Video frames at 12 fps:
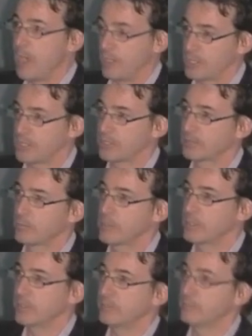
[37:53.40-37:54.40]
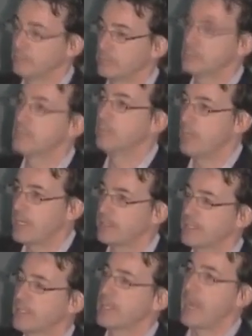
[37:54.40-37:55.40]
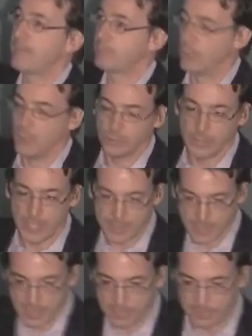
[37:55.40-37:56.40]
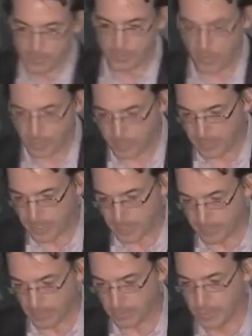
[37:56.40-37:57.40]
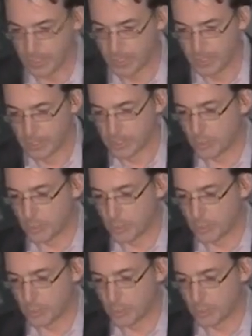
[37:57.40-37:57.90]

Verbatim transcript: we do it with robots in Mars. We simulate, upload, and then perform the